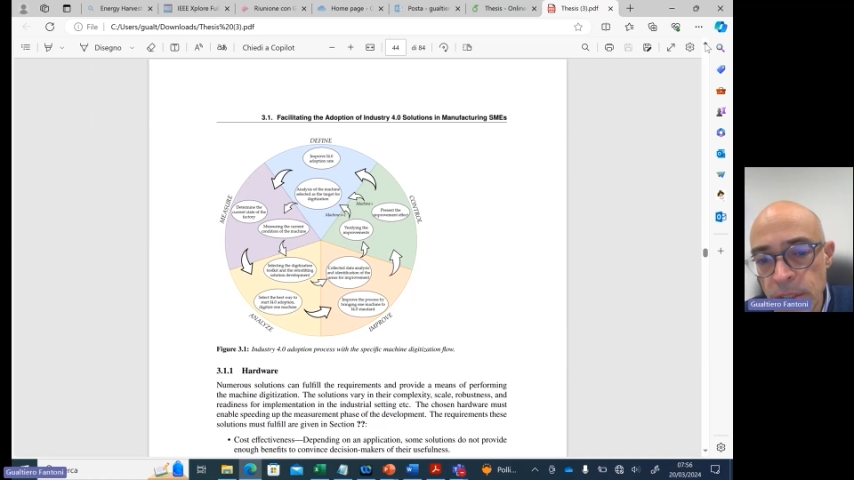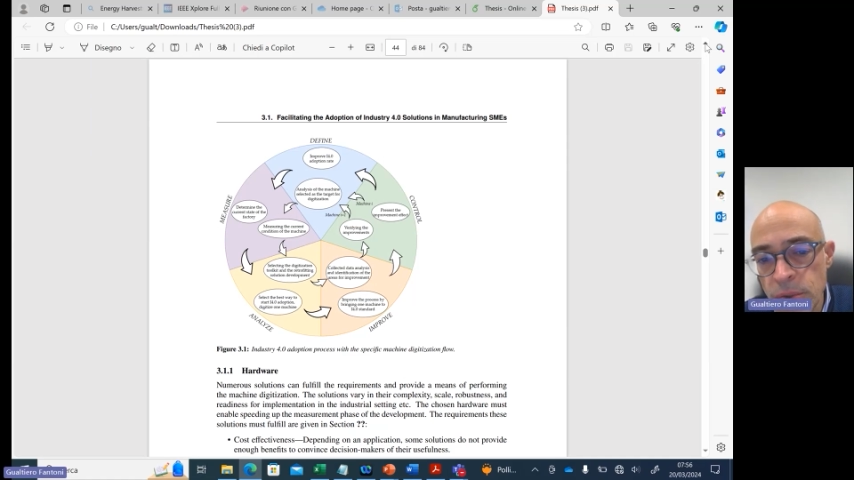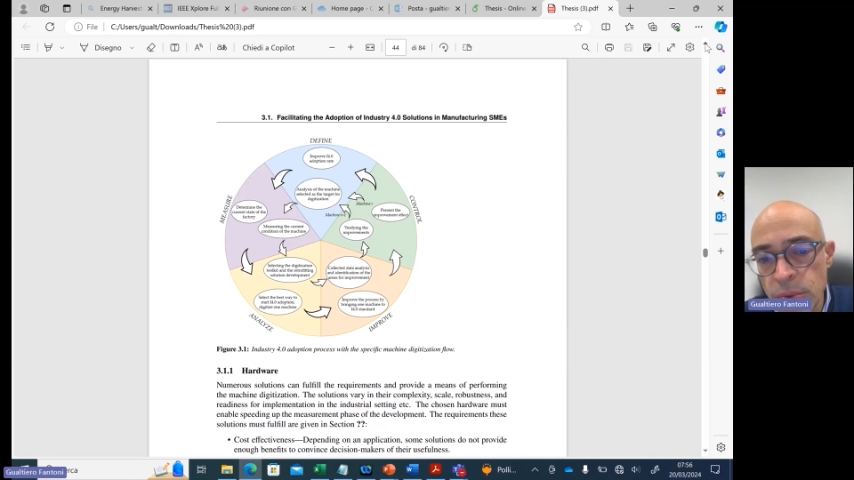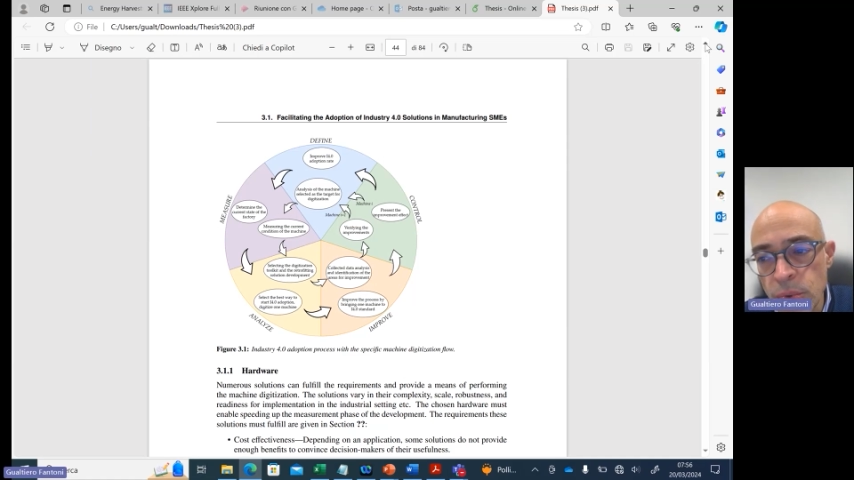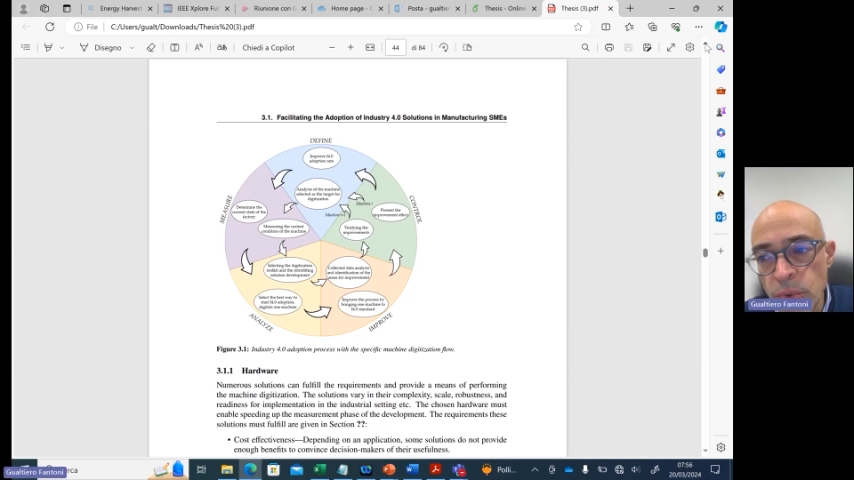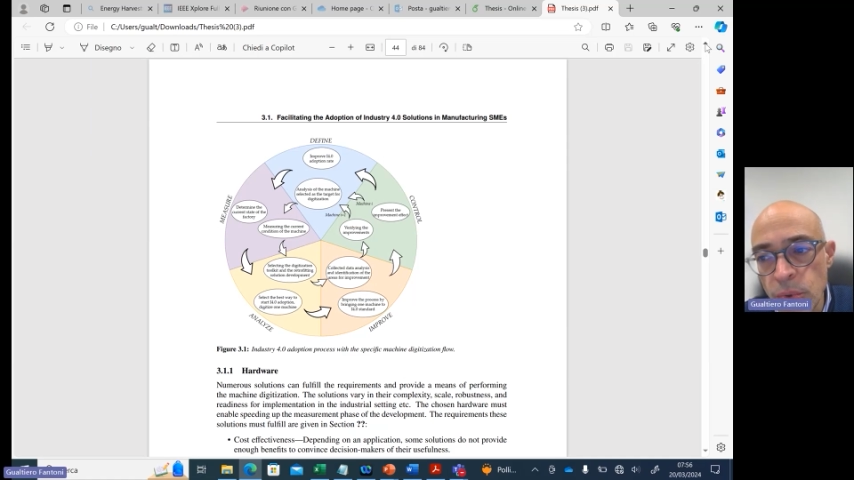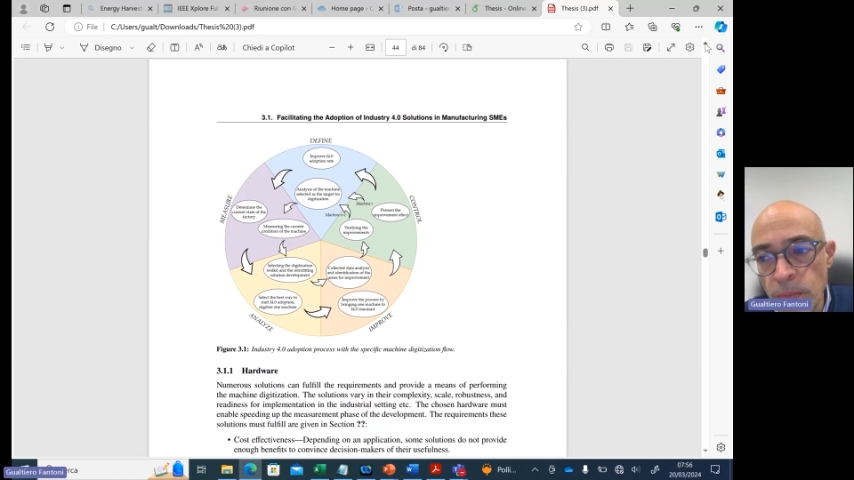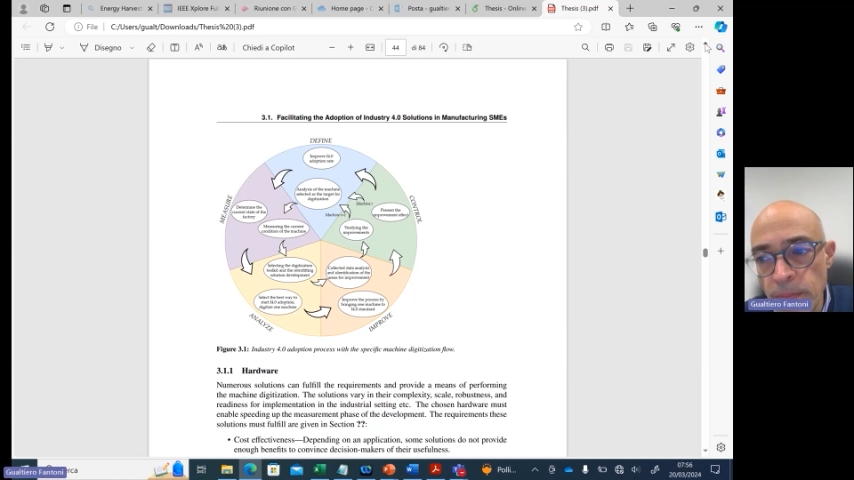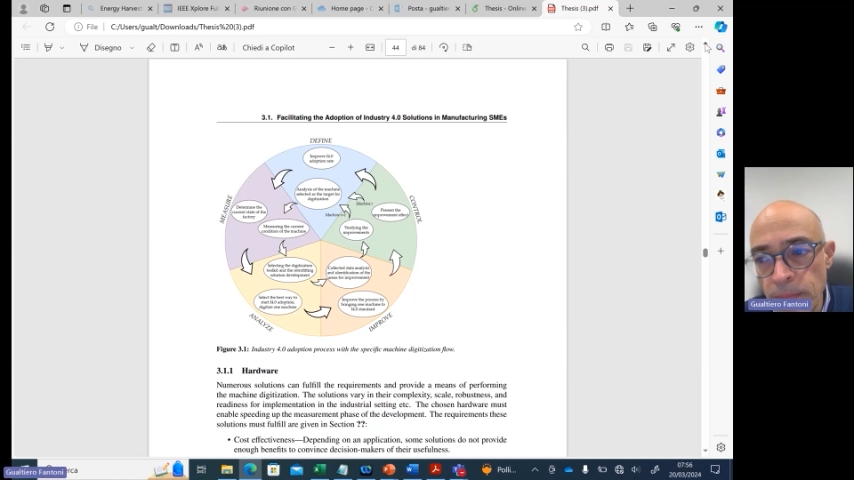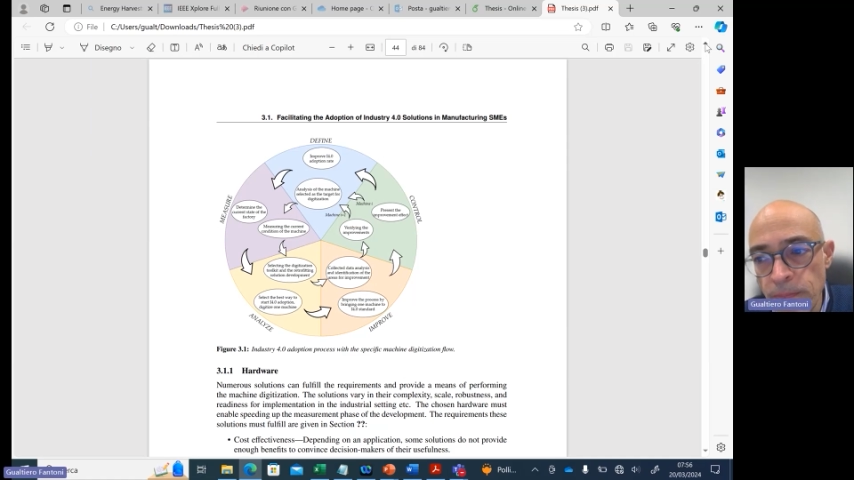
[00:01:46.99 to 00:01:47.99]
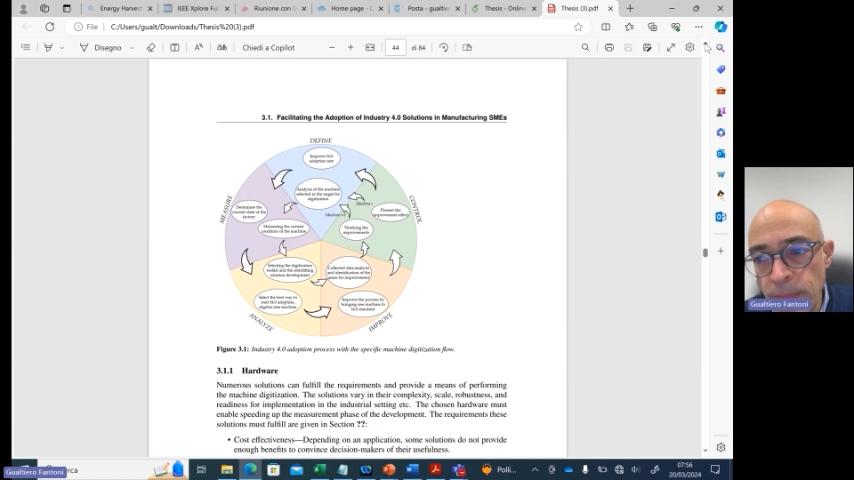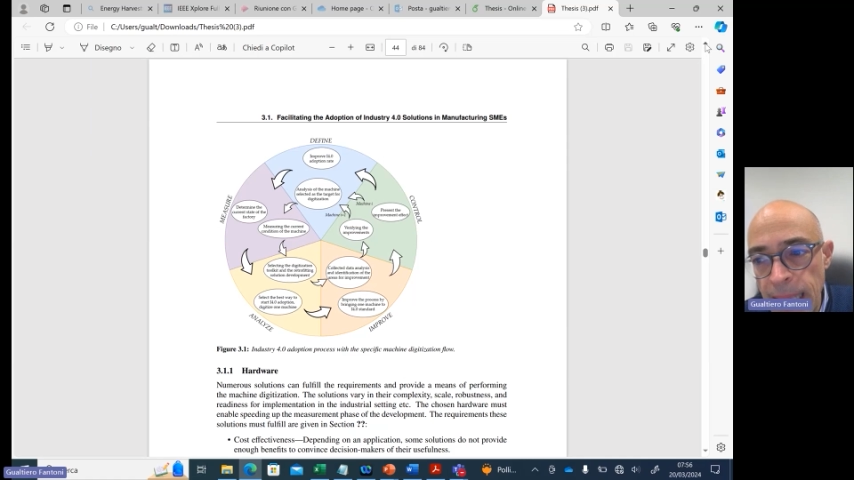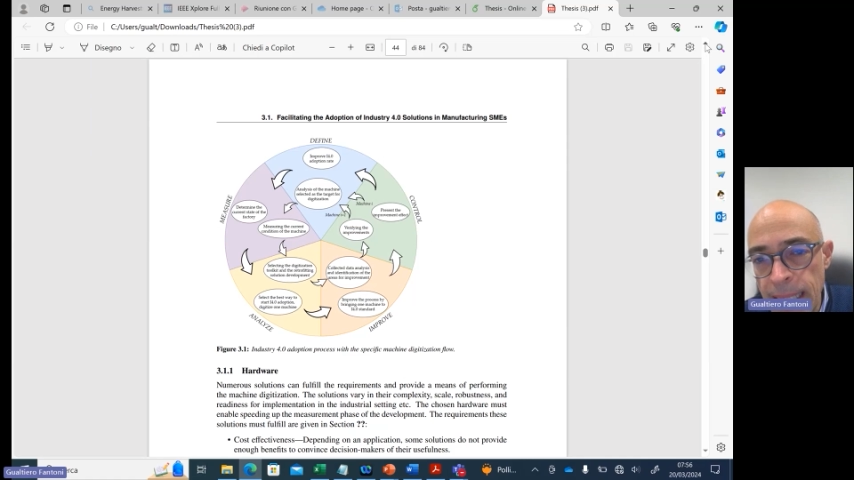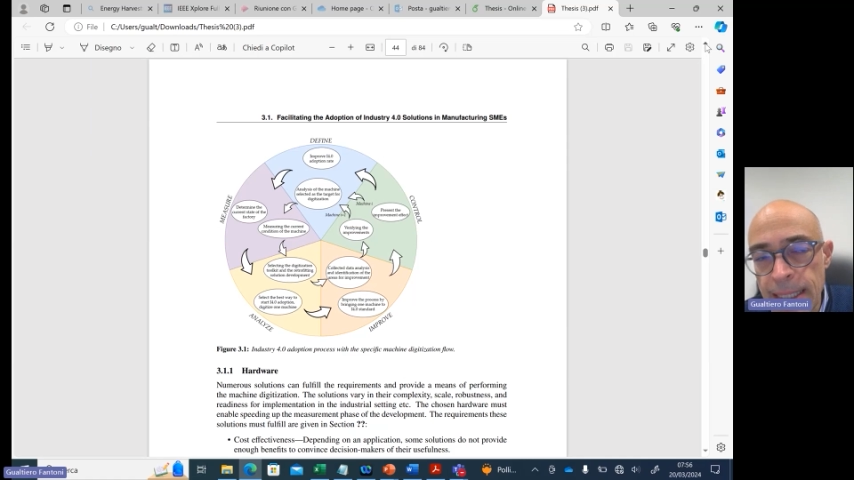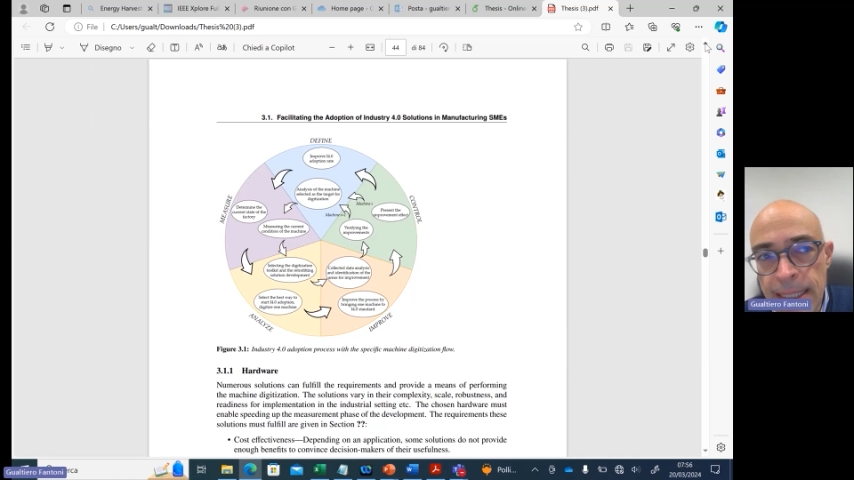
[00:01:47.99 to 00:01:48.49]
to
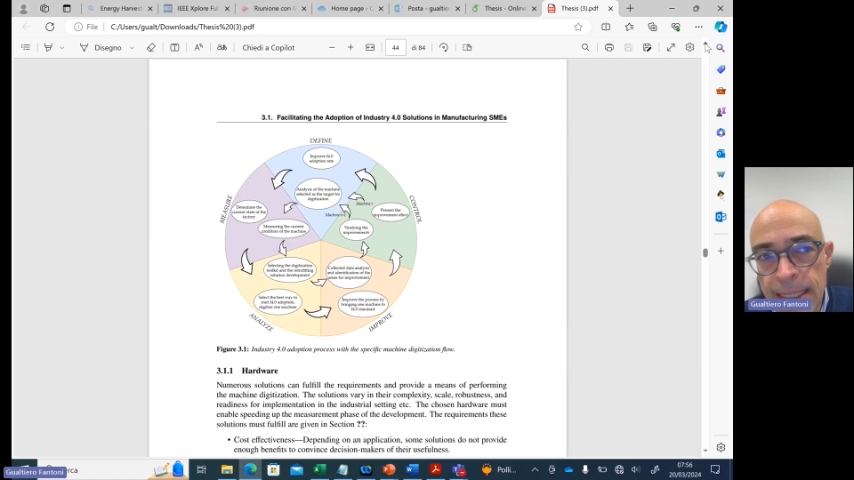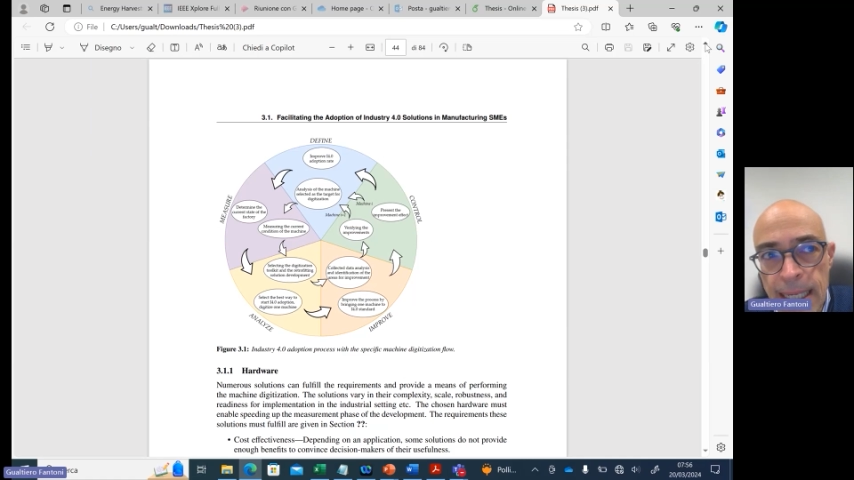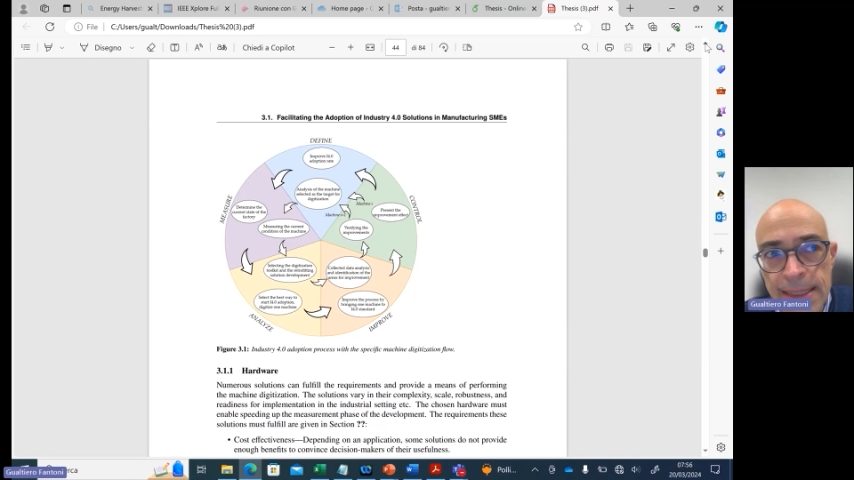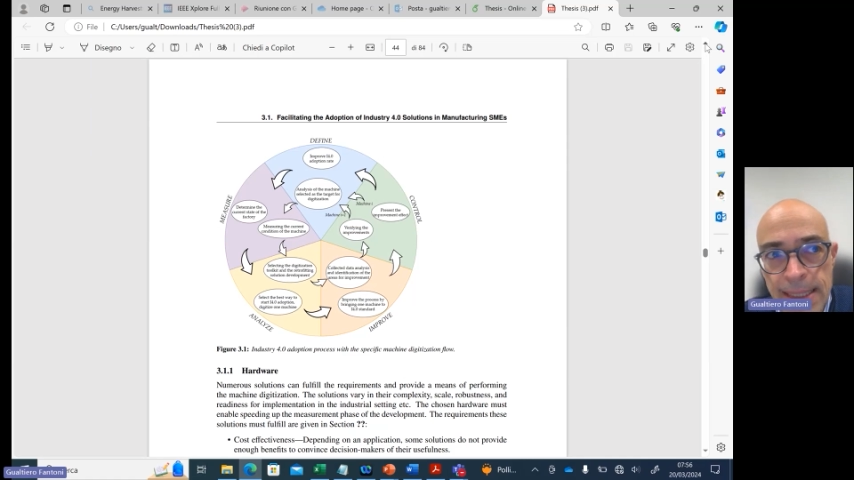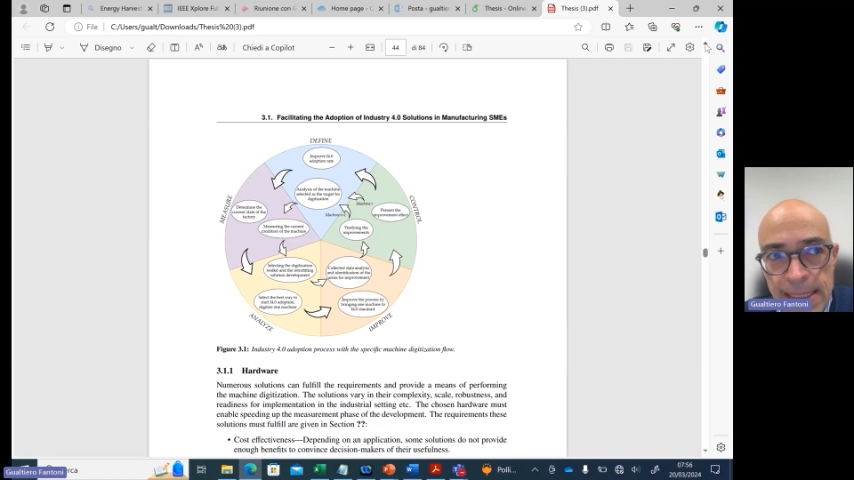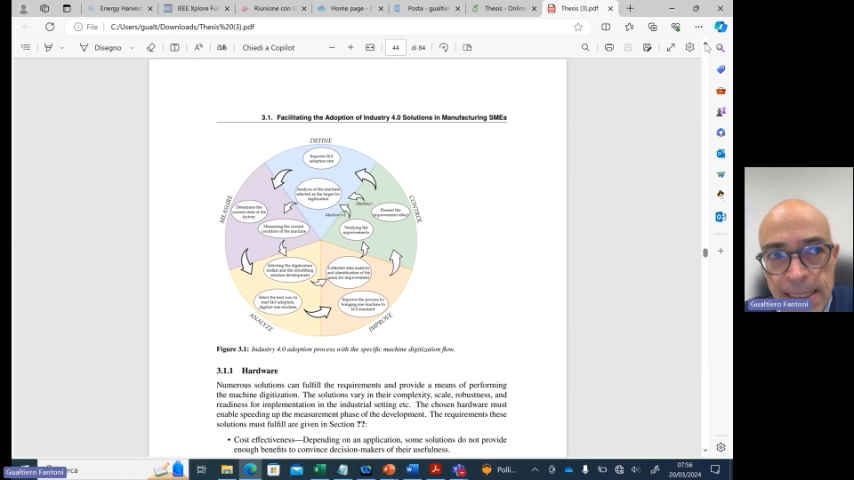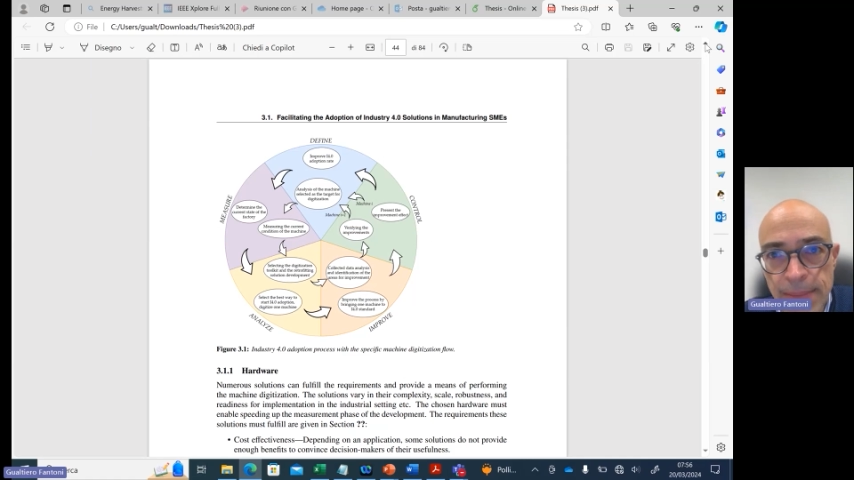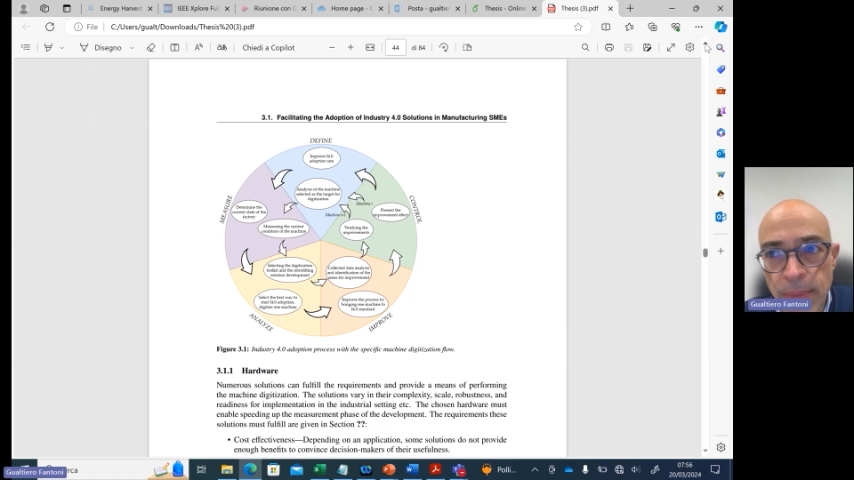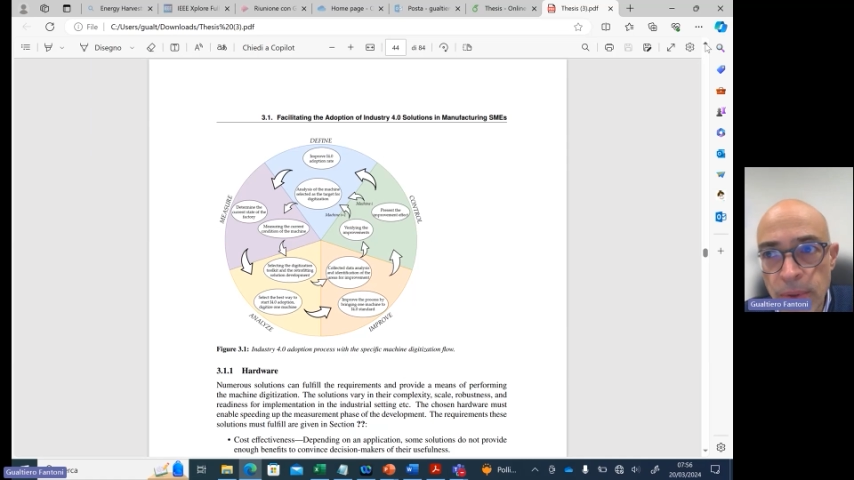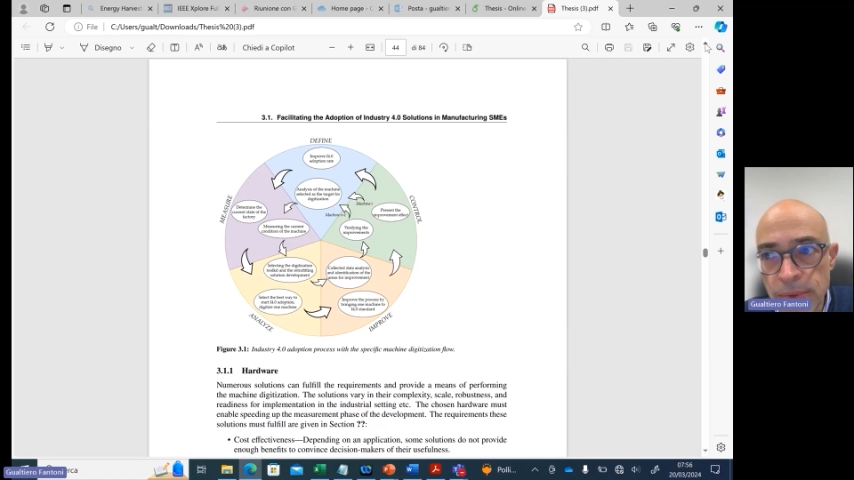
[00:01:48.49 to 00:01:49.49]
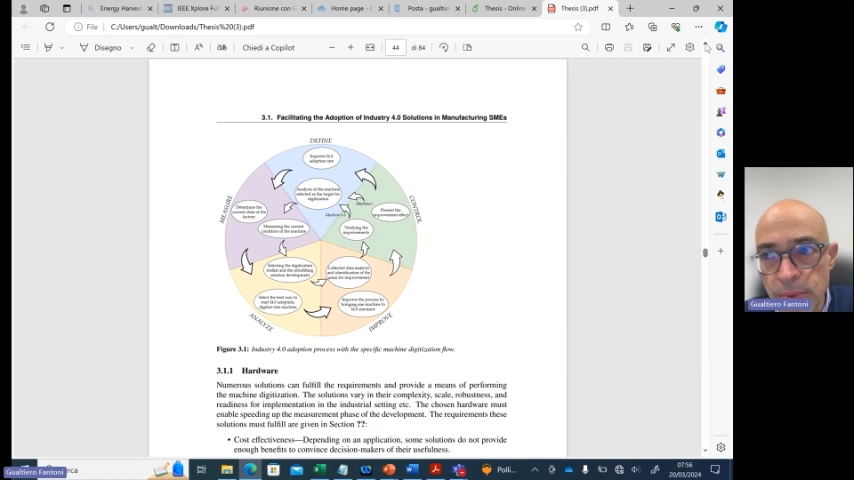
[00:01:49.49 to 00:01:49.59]
make the data accessible,